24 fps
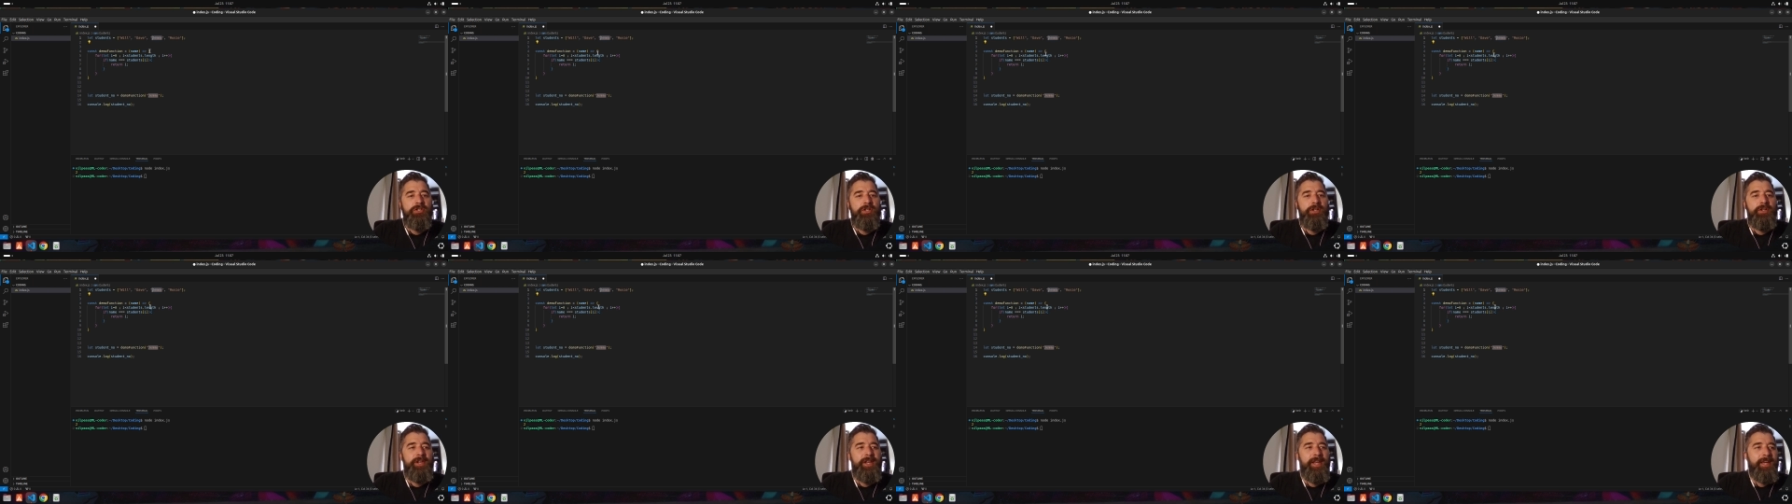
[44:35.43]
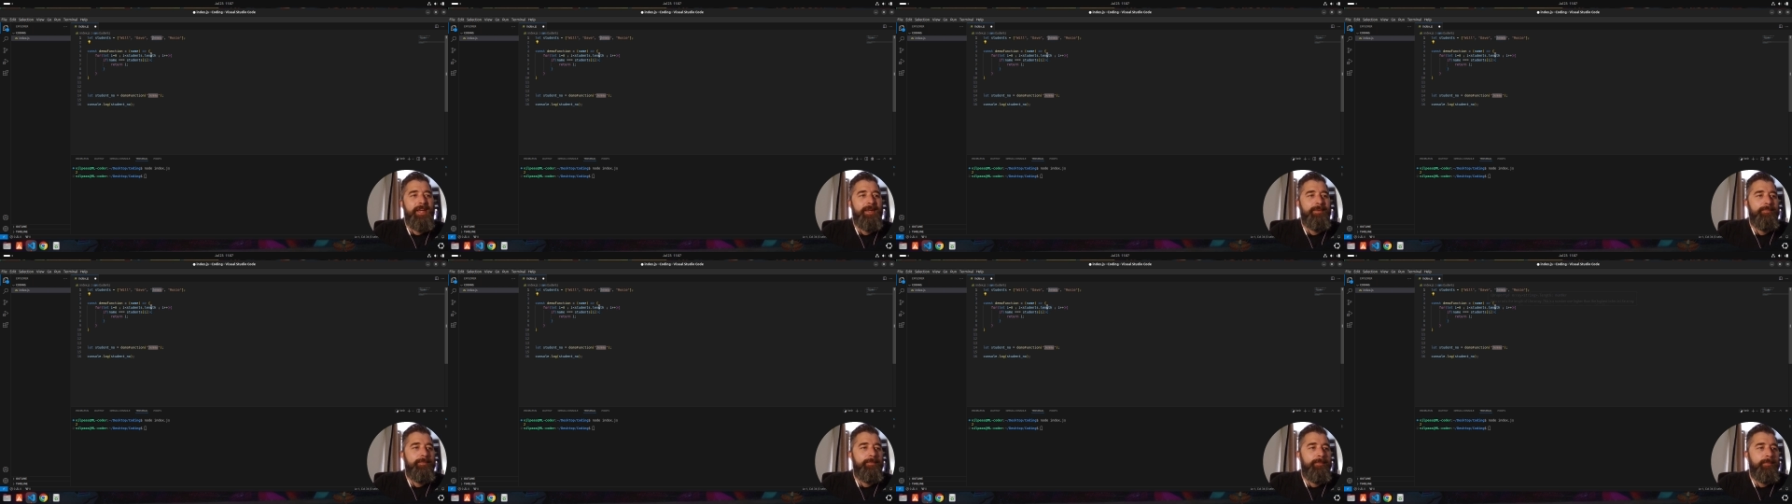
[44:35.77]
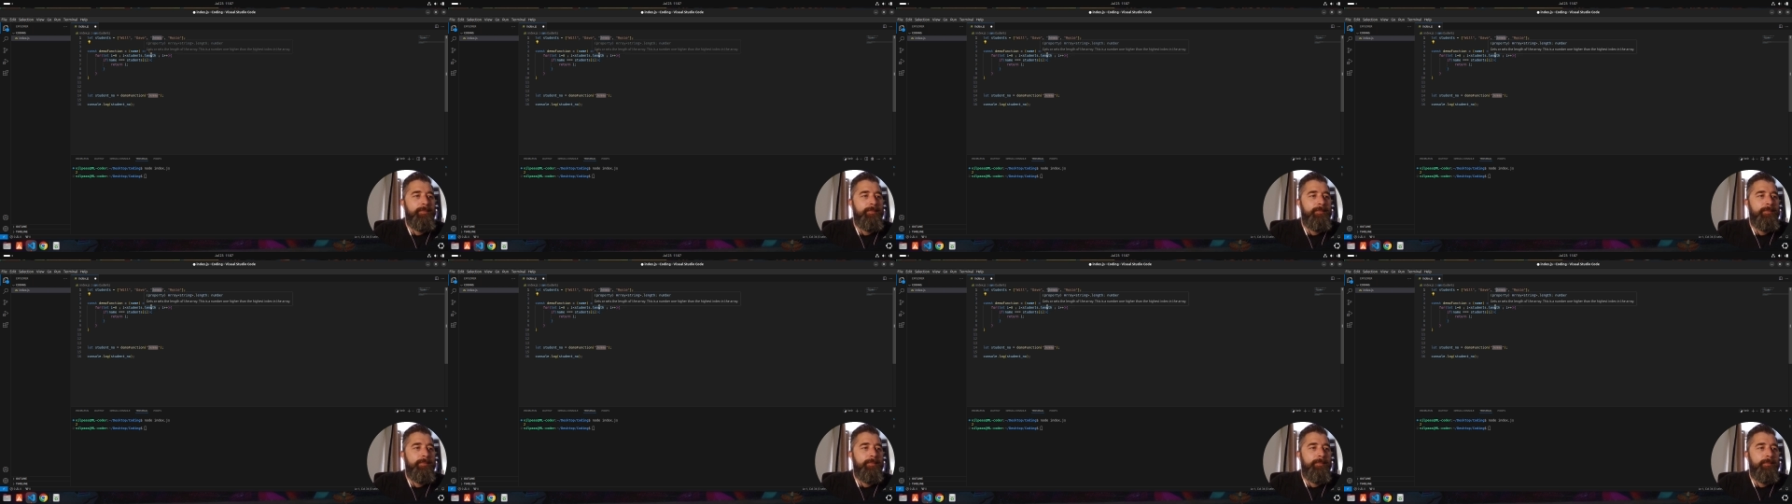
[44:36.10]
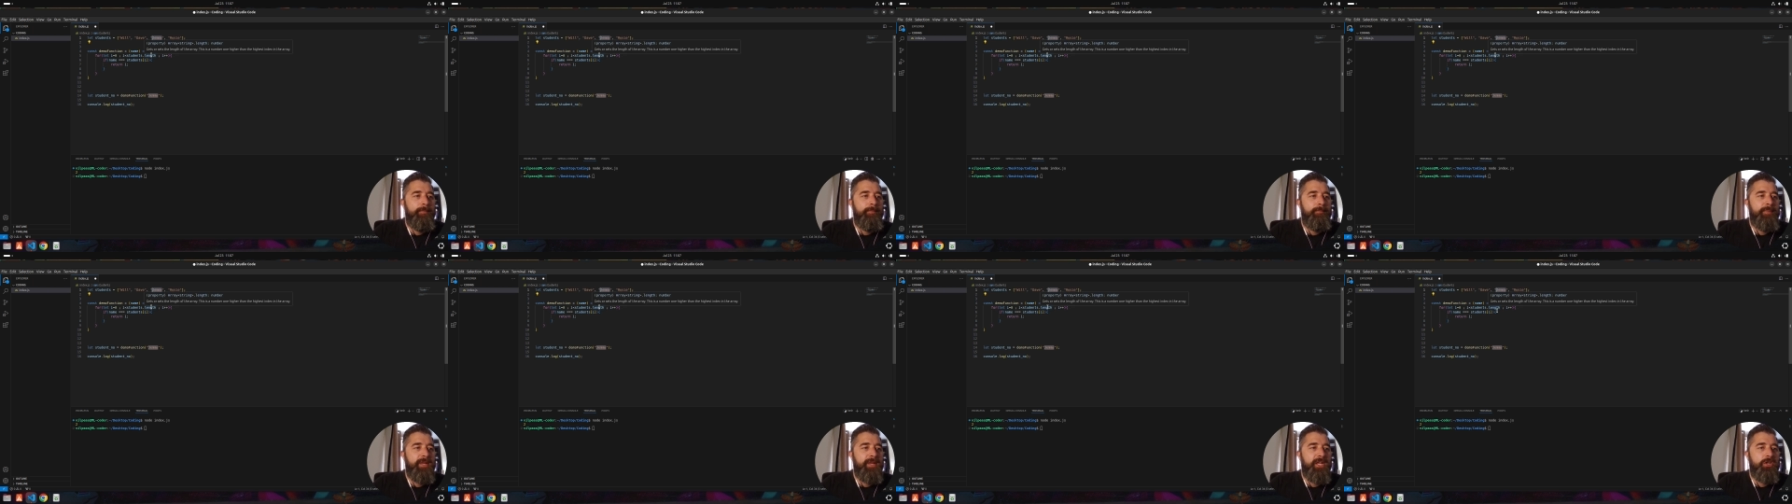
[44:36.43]
name
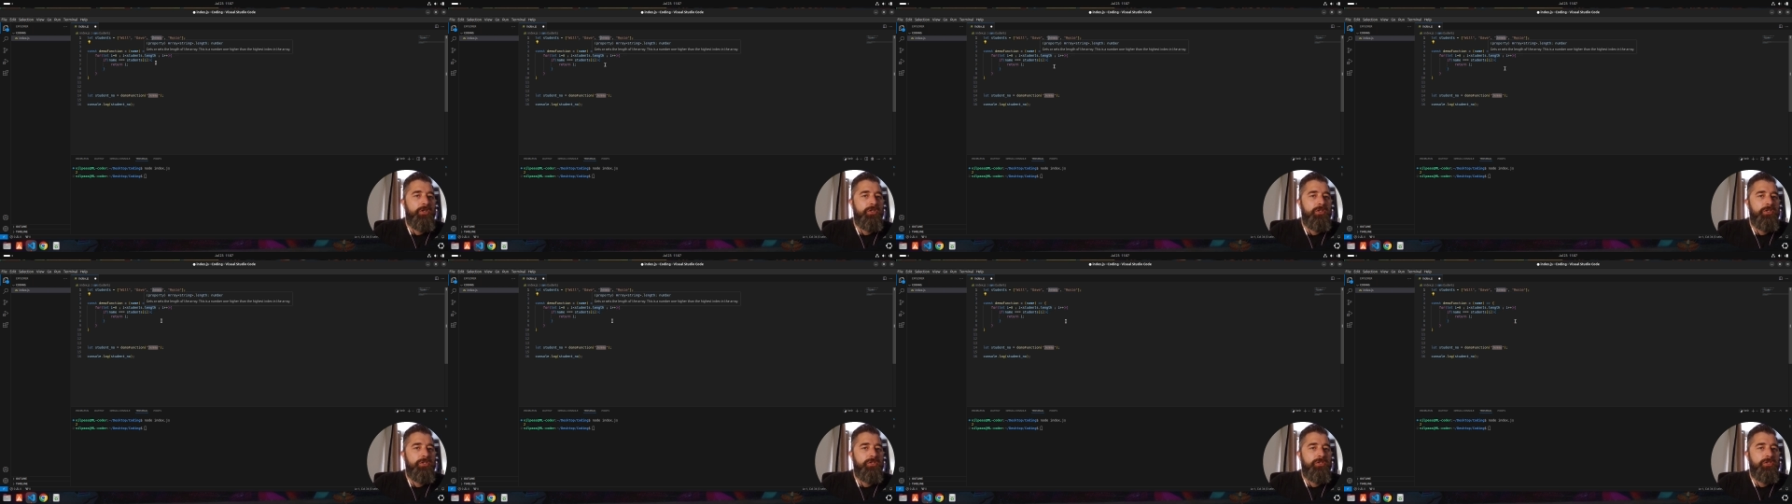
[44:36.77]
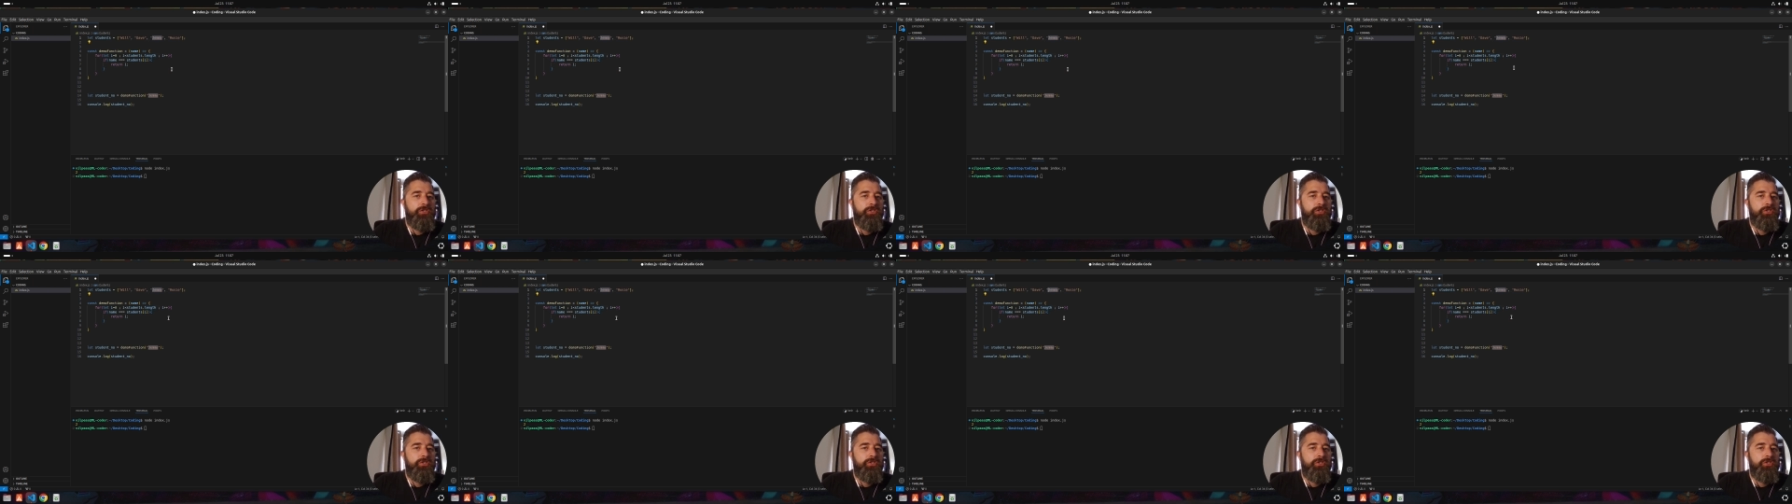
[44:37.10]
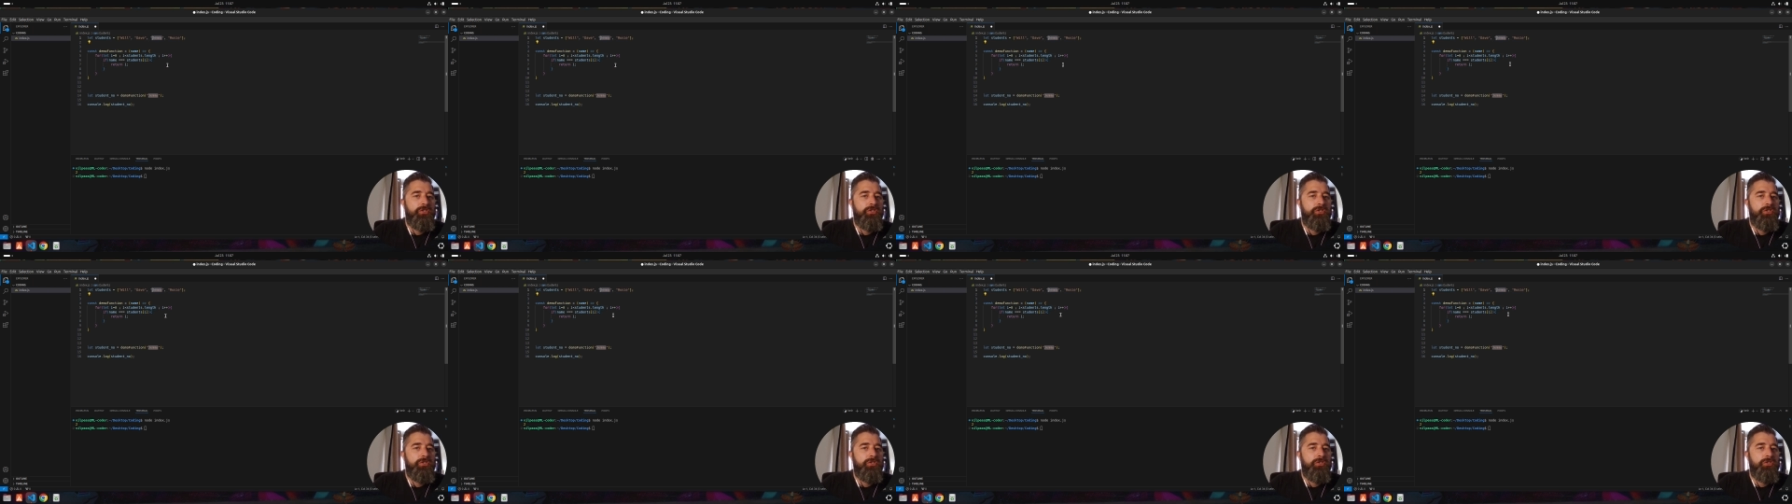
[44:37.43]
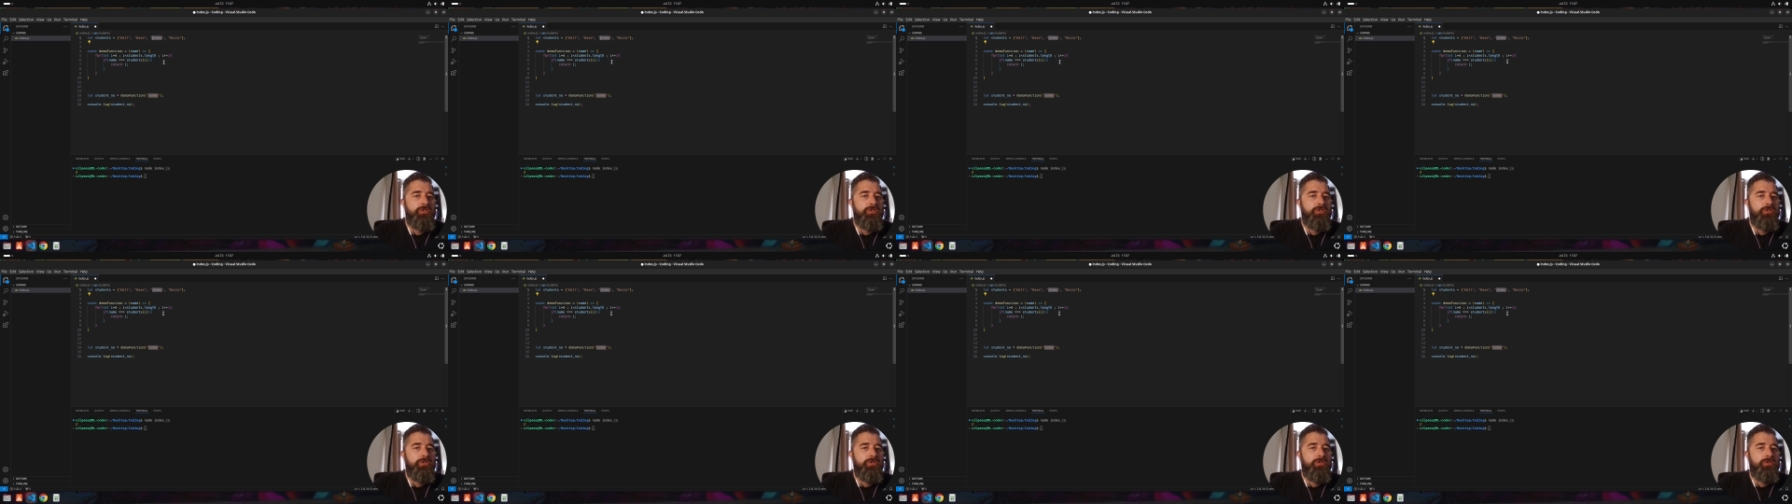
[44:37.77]
because
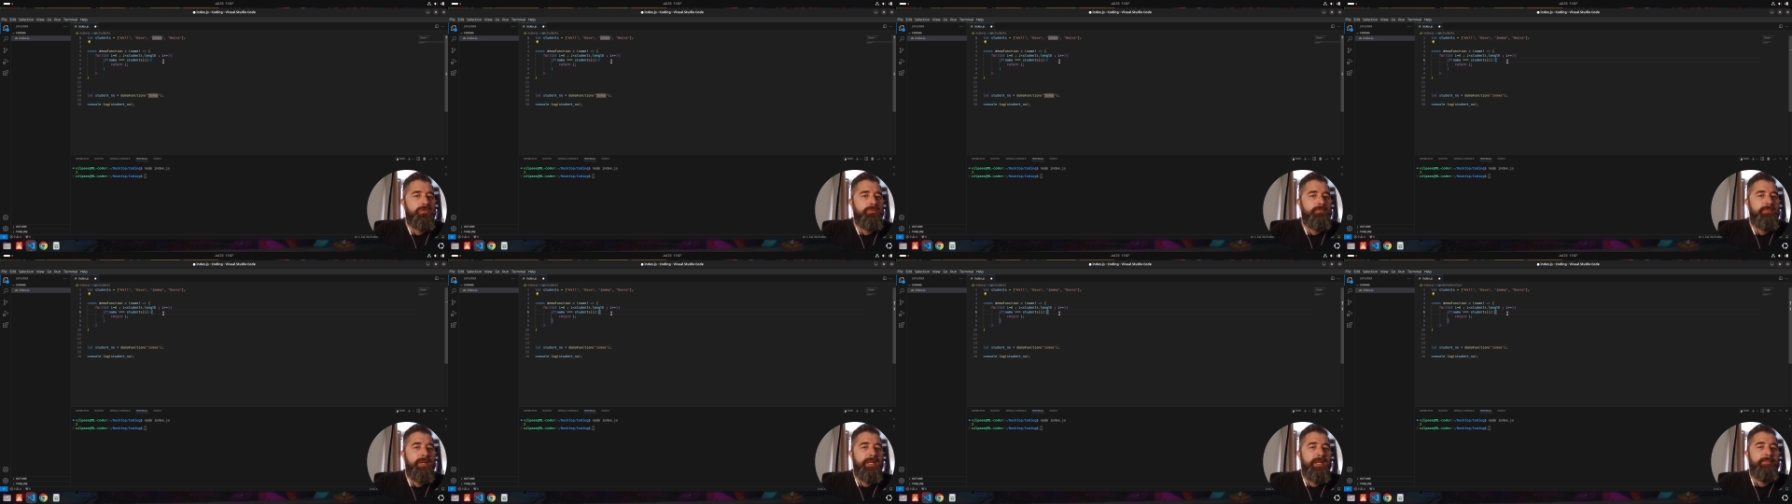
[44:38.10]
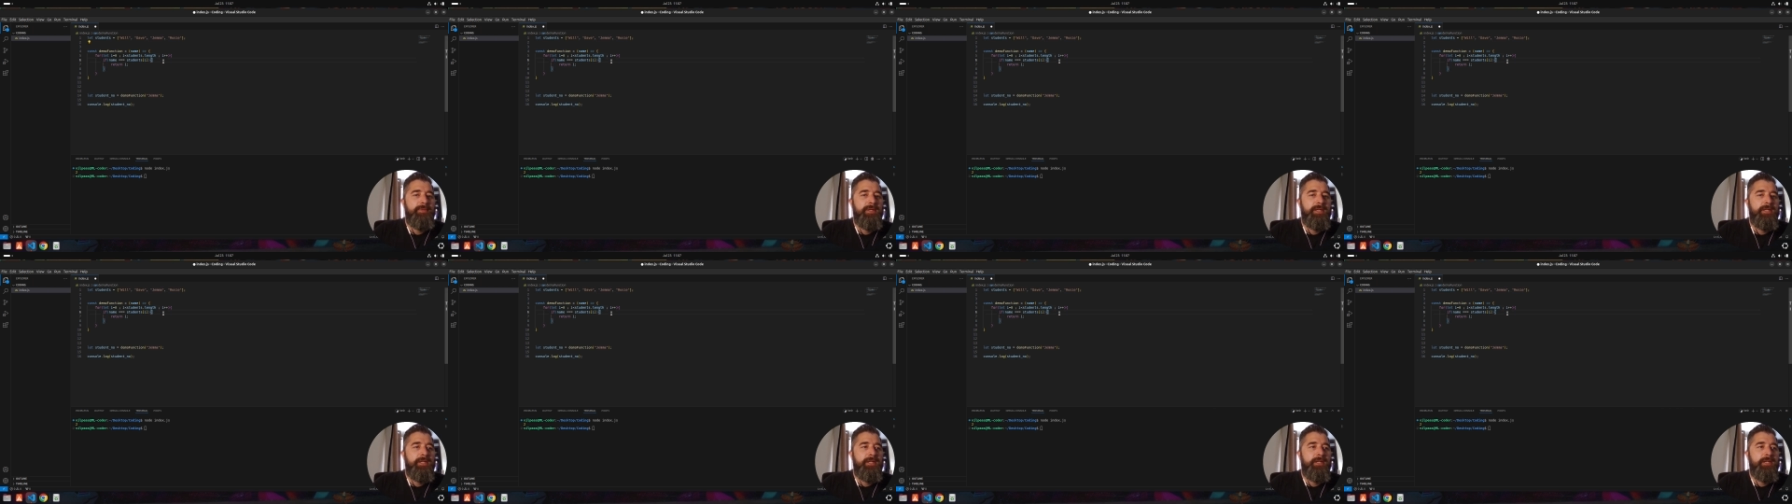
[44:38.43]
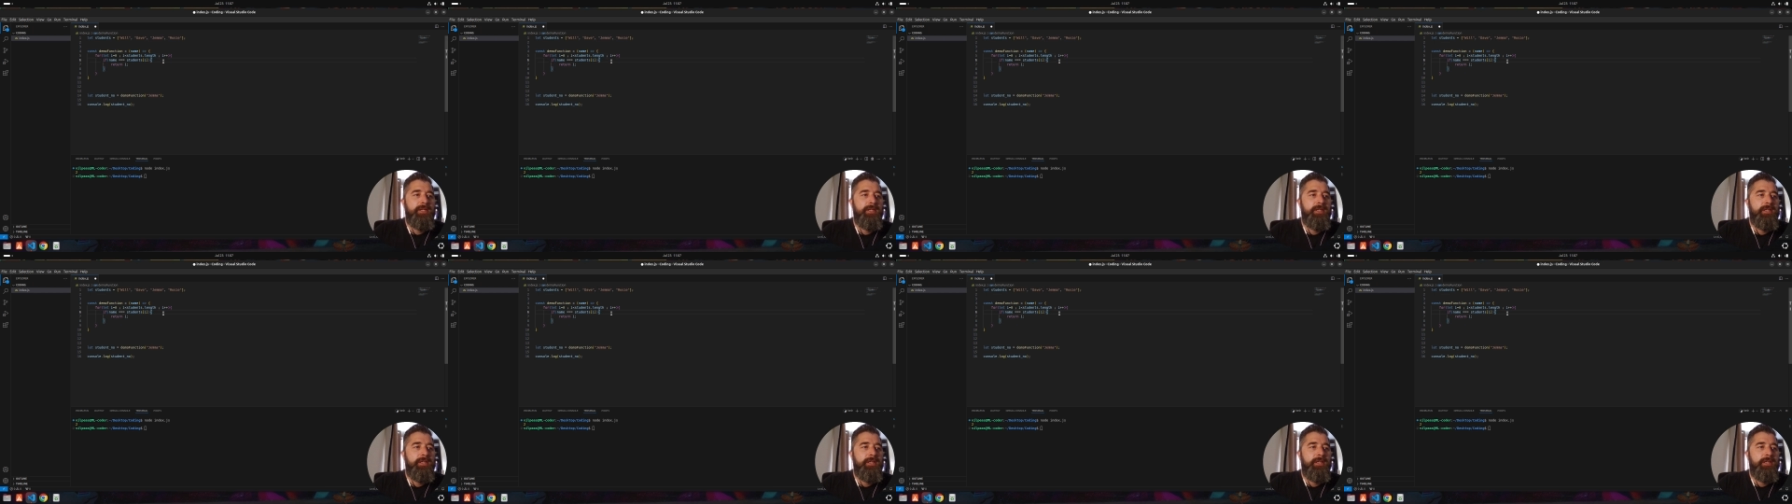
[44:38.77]
maybe